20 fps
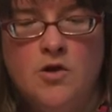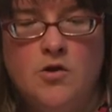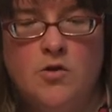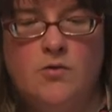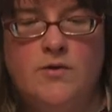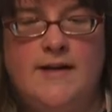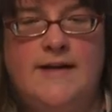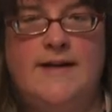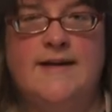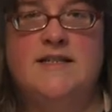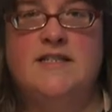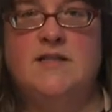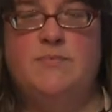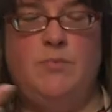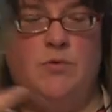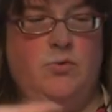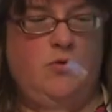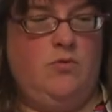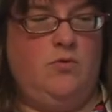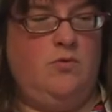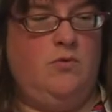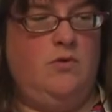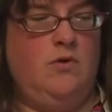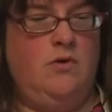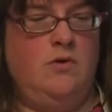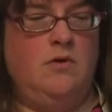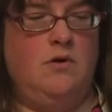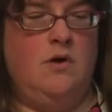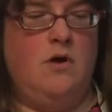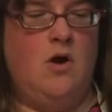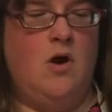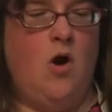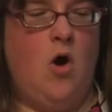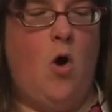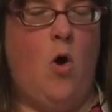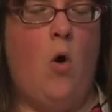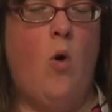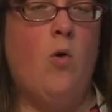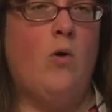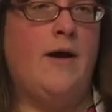You'll need a spoon
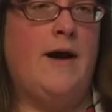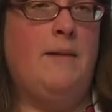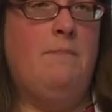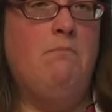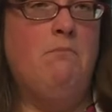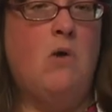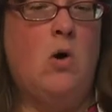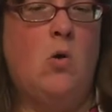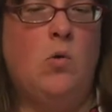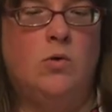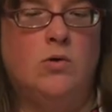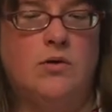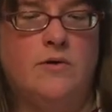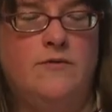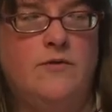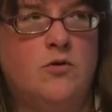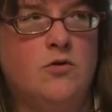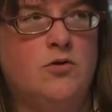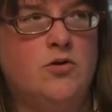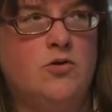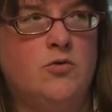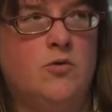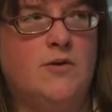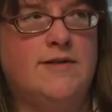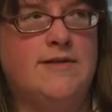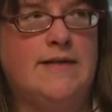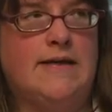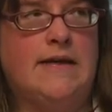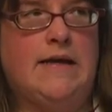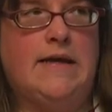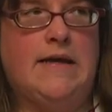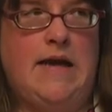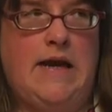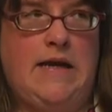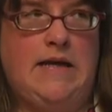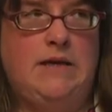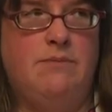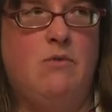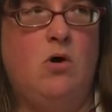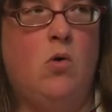or a mold of your choice, like a
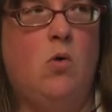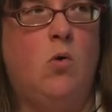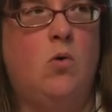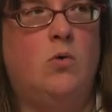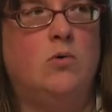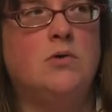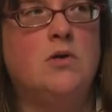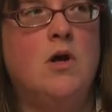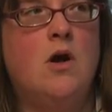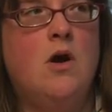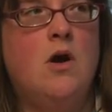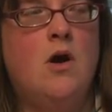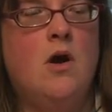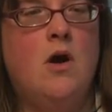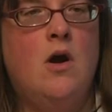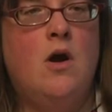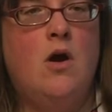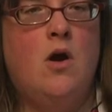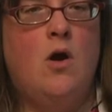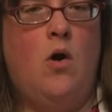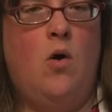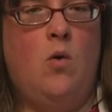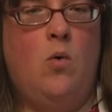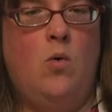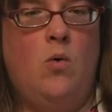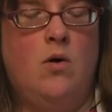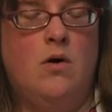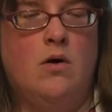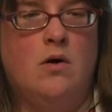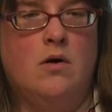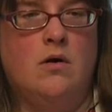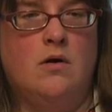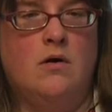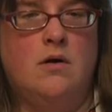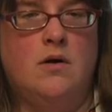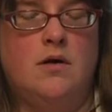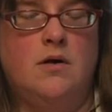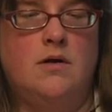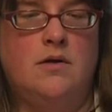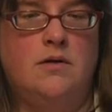candy mold or
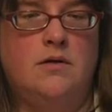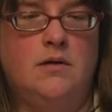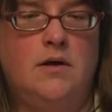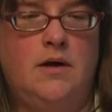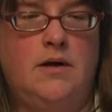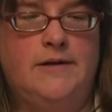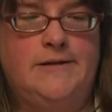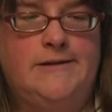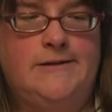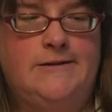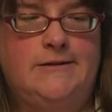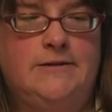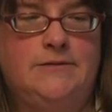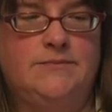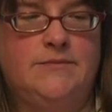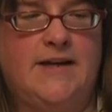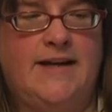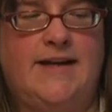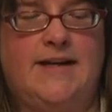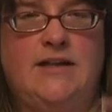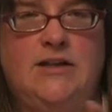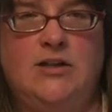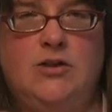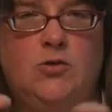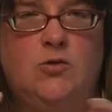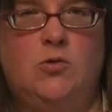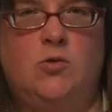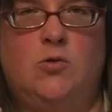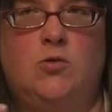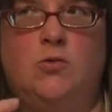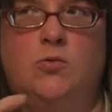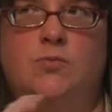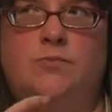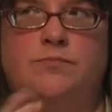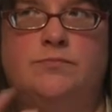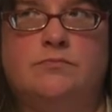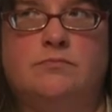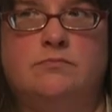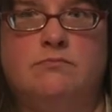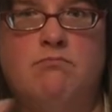like a little
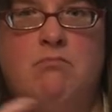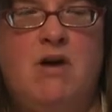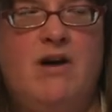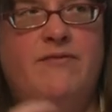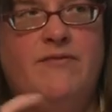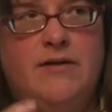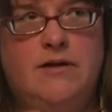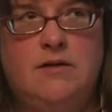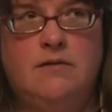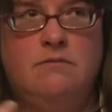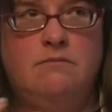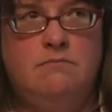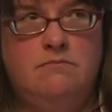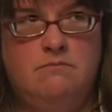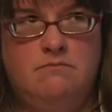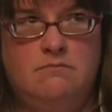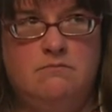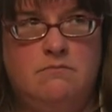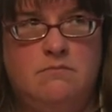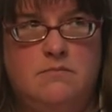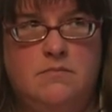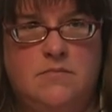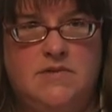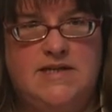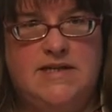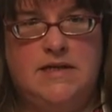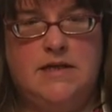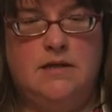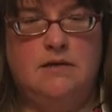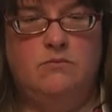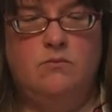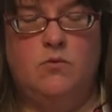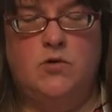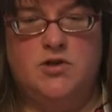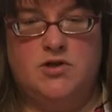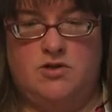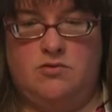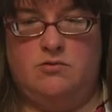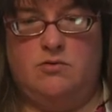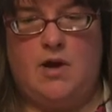muffin tin,
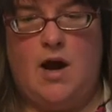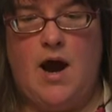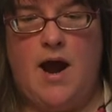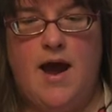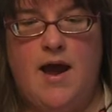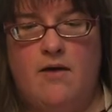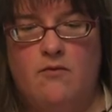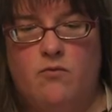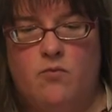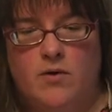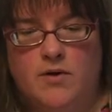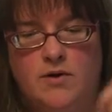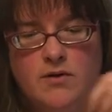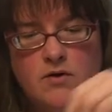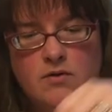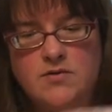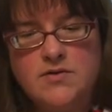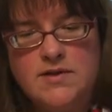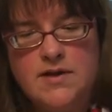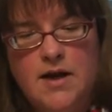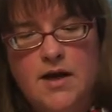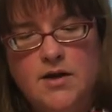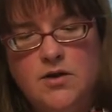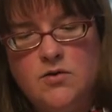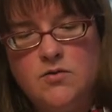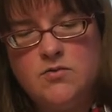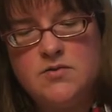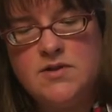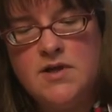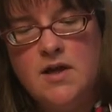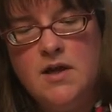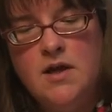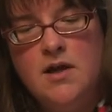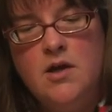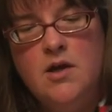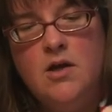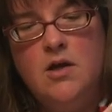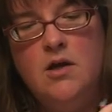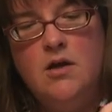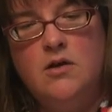which I have one of those that I use.
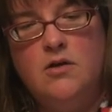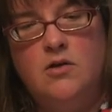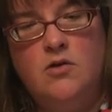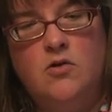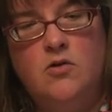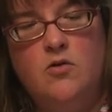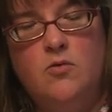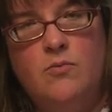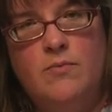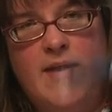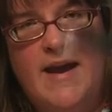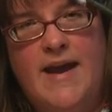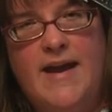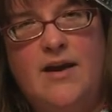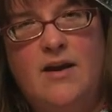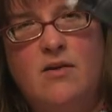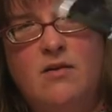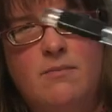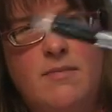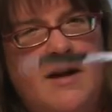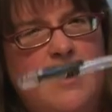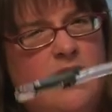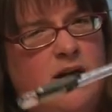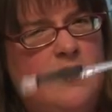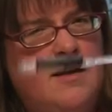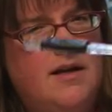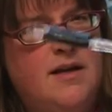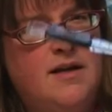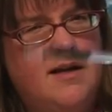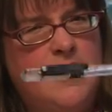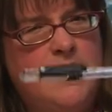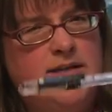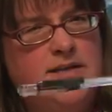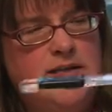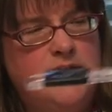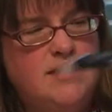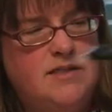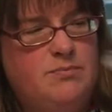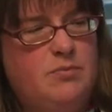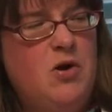You may or may not need a
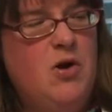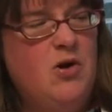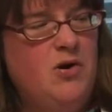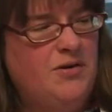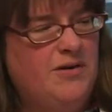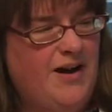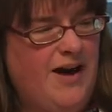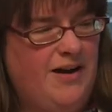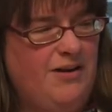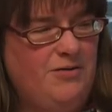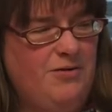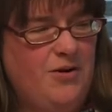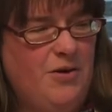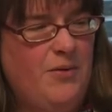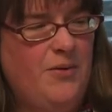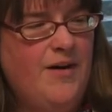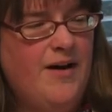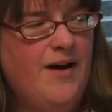teaspoon. I don't know.